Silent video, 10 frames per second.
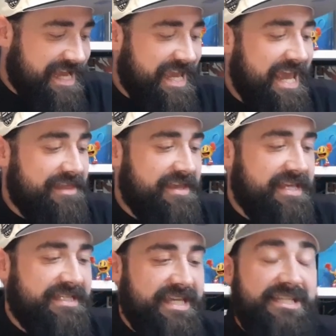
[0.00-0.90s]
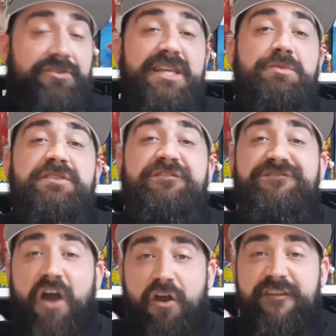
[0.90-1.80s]
here that you see, so this was
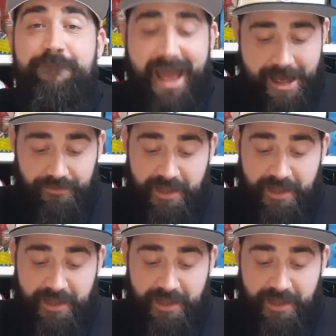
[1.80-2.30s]
£5.